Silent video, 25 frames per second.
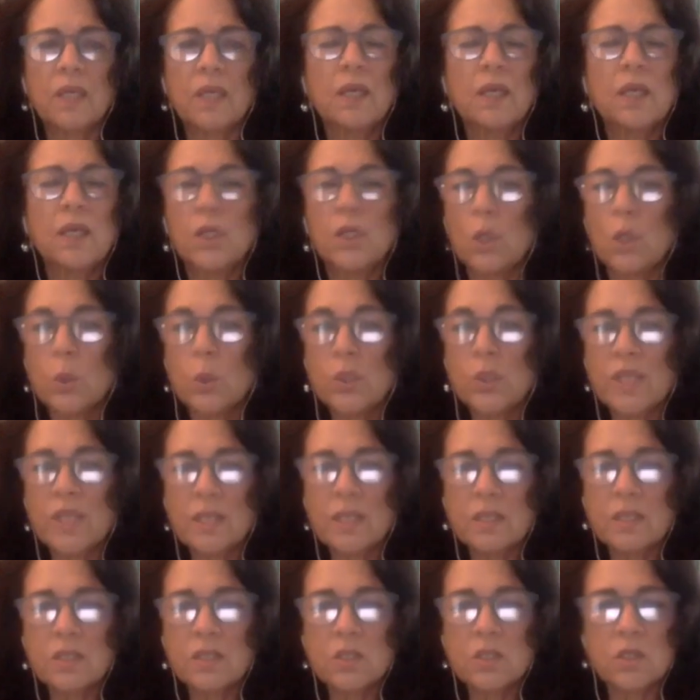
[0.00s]
no
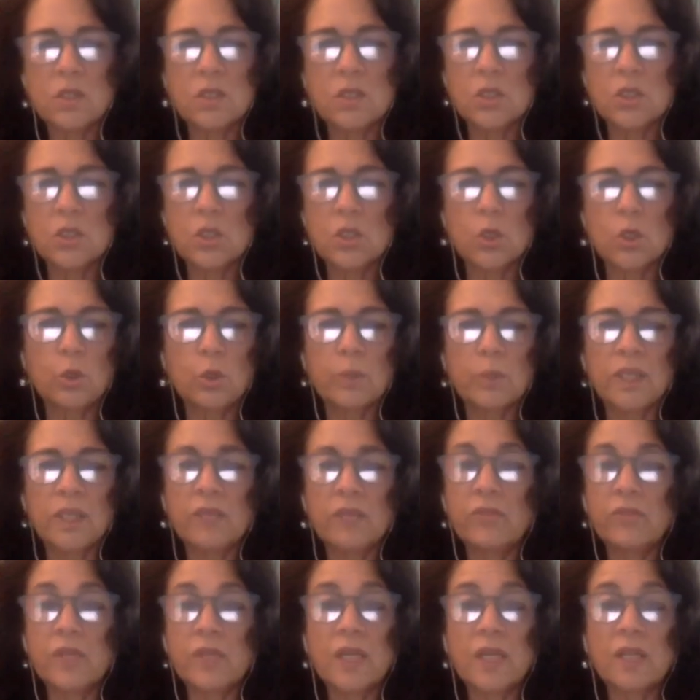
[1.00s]
test to determine
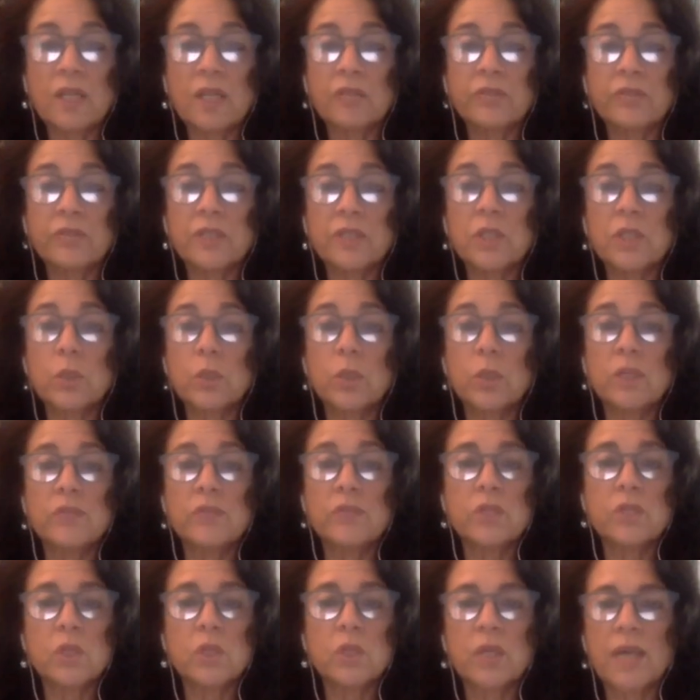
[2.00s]
if the elephant
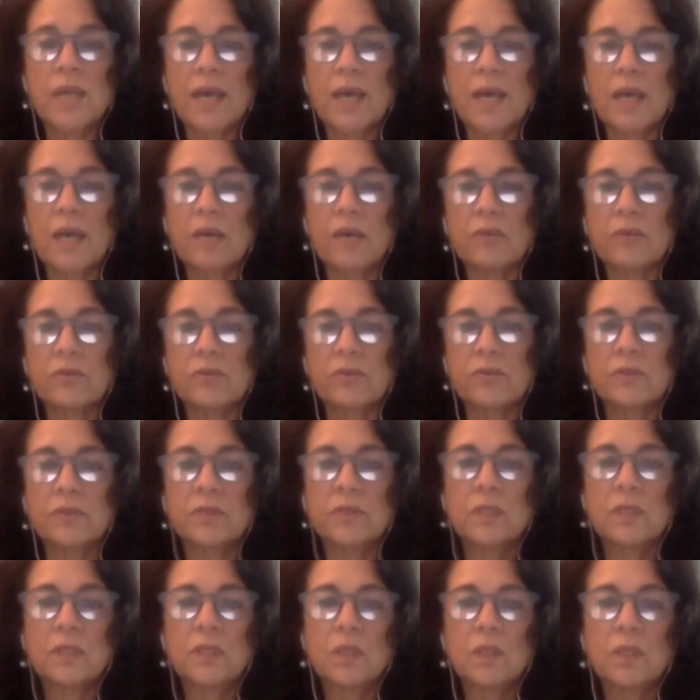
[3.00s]
grieves her calf
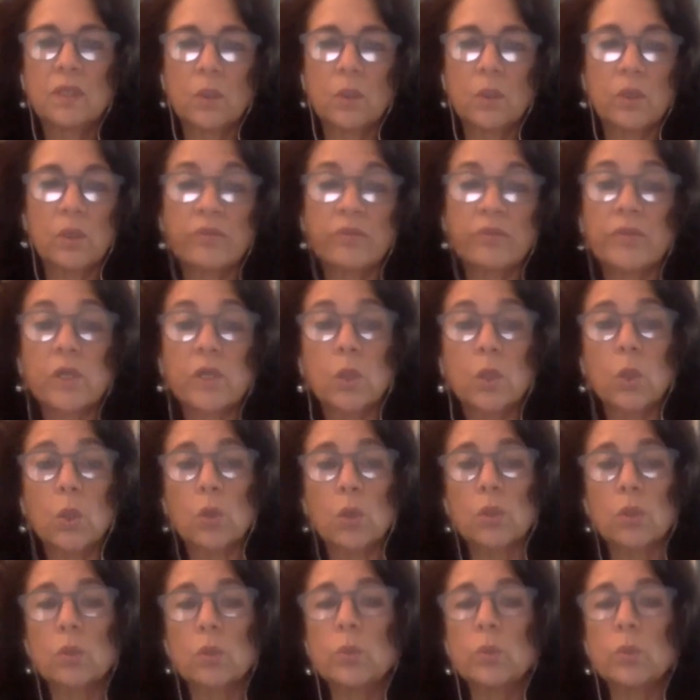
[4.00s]
or if the
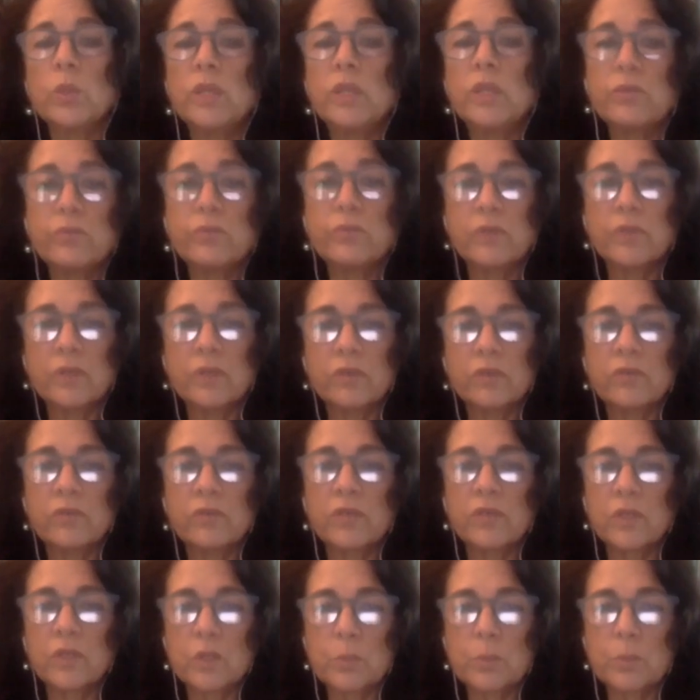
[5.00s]
coral reef
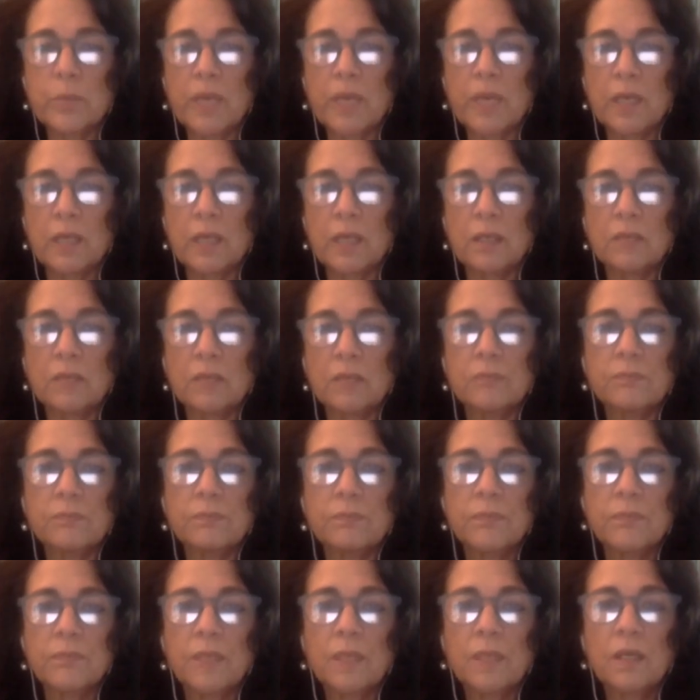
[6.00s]
feels pain.
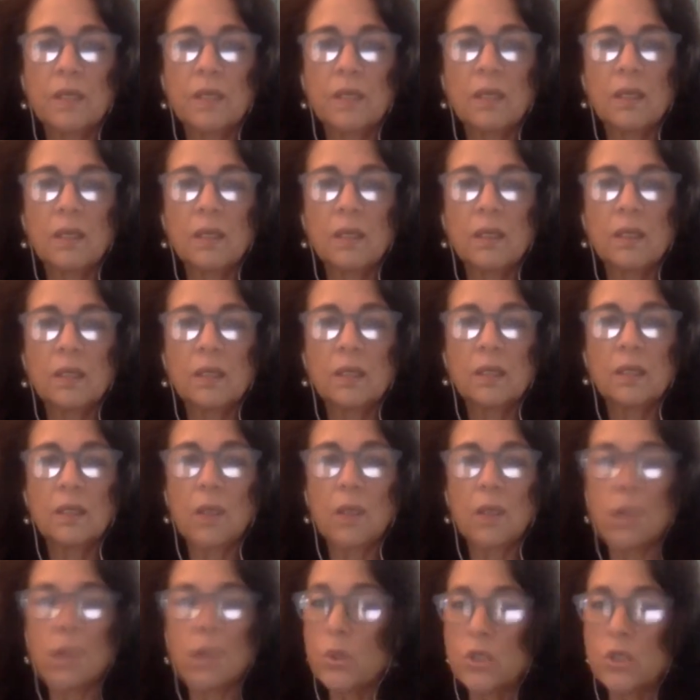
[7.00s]

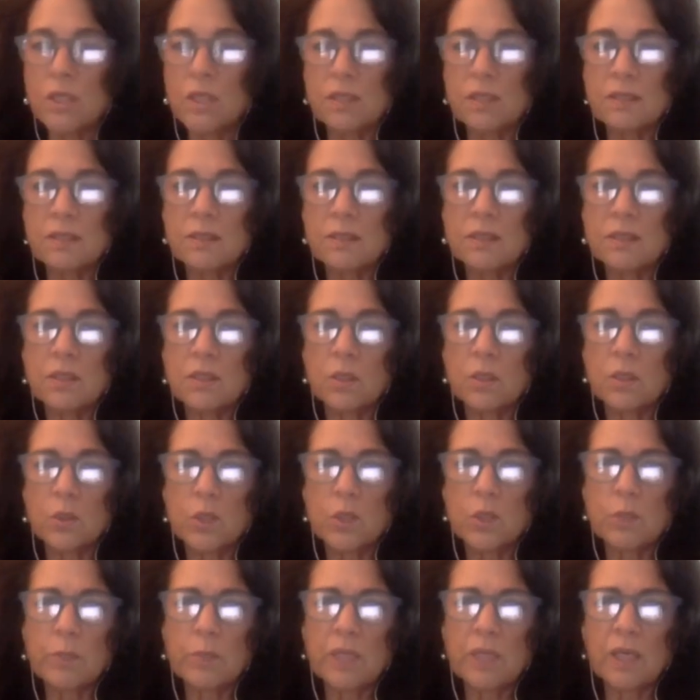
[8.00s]
Oceans don't
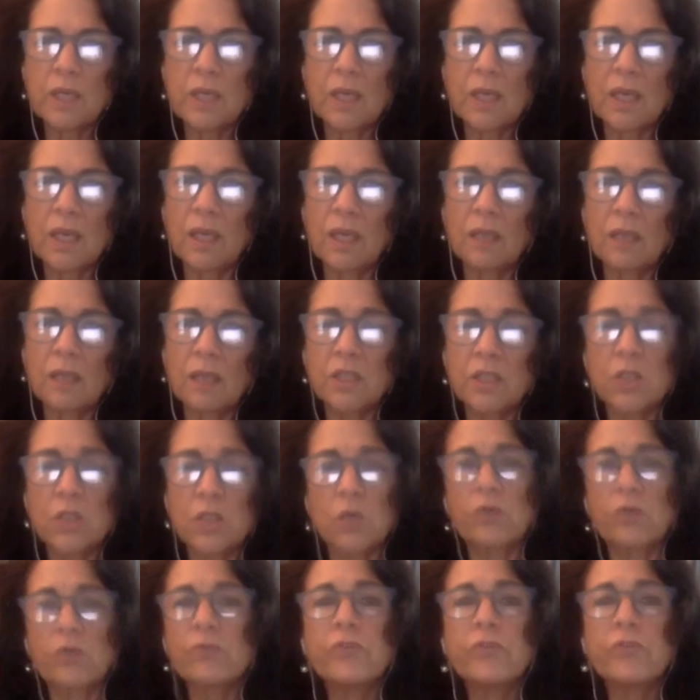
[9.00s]
speak English or
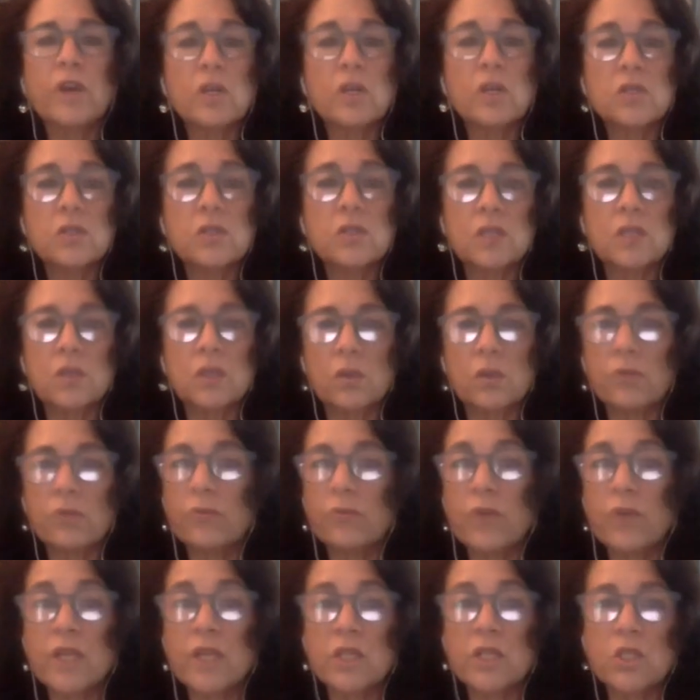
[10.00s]
Farsi or
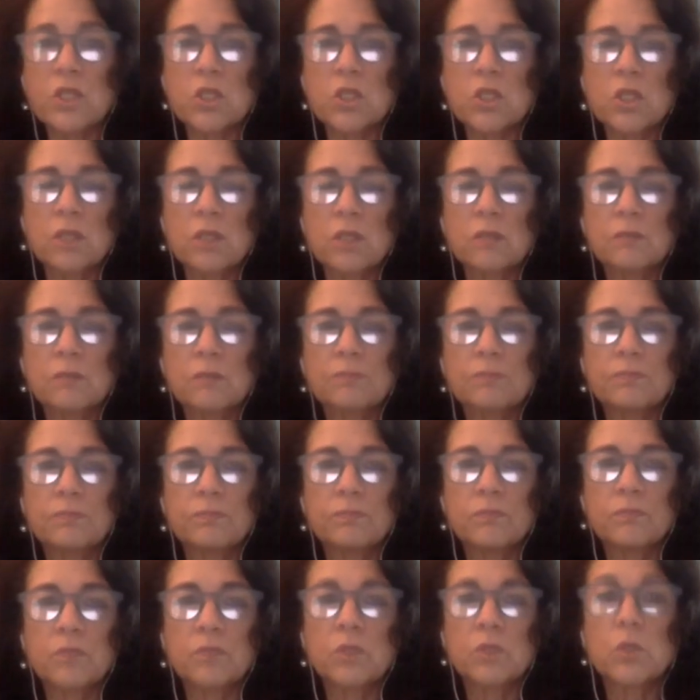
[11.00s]
French.
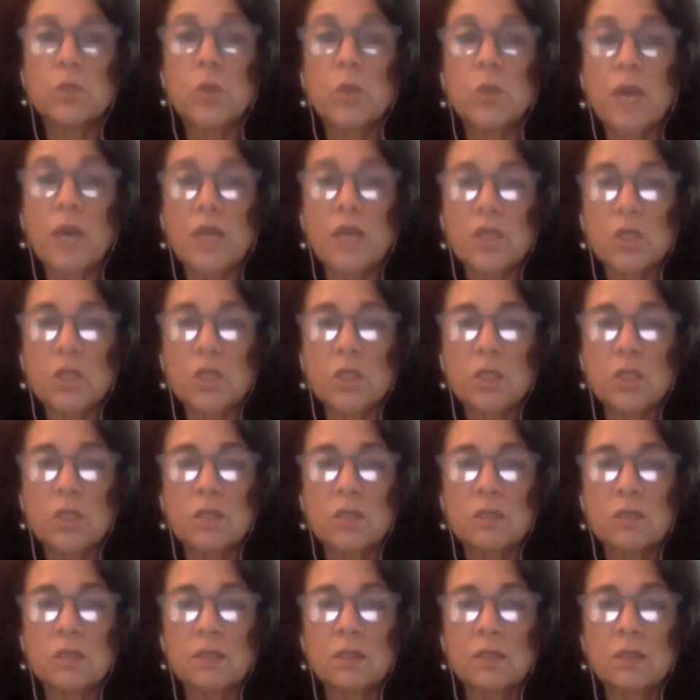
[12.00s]
Trashed.
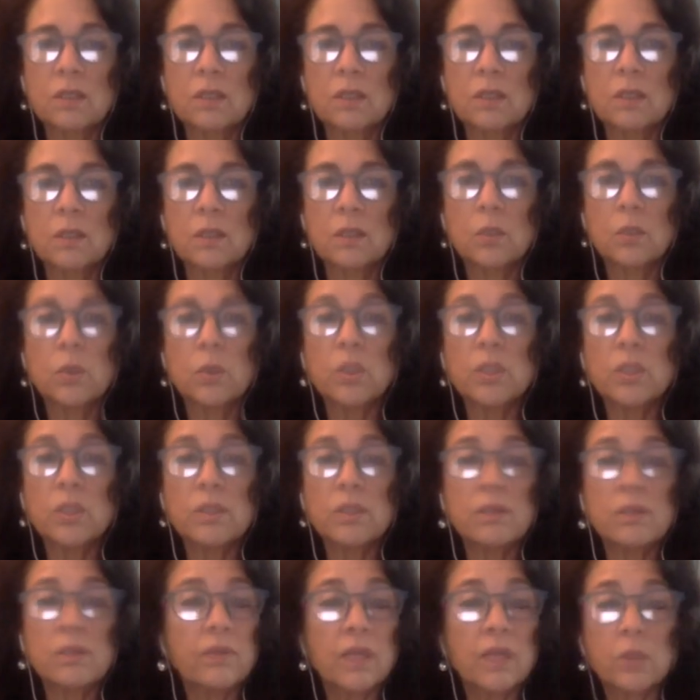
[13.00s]
Would
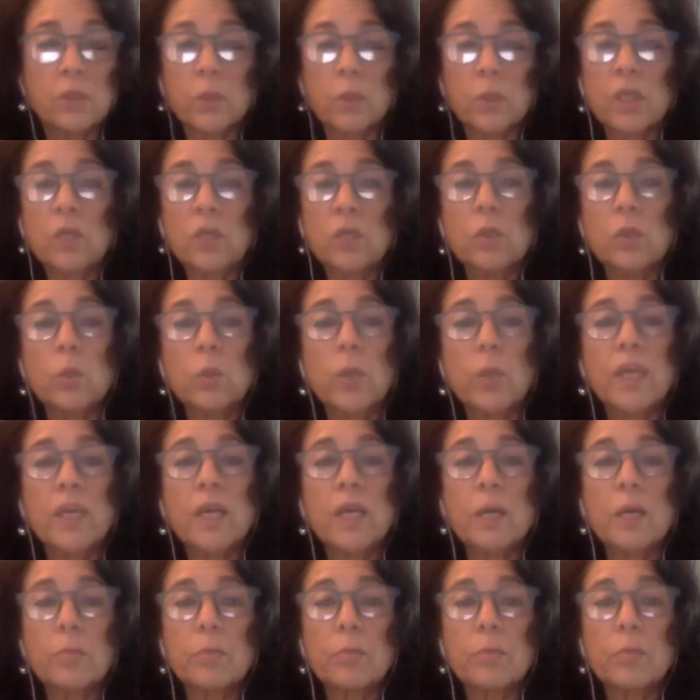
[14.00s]
that we could wake
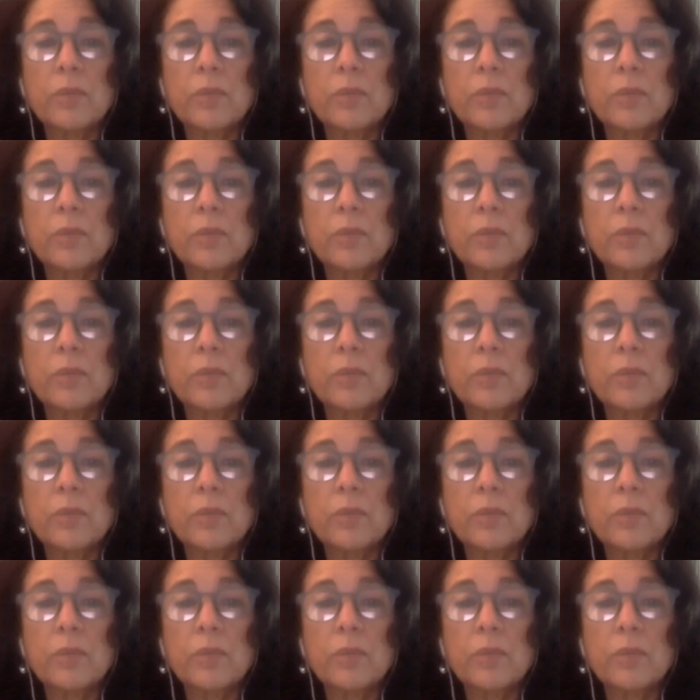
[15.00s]
up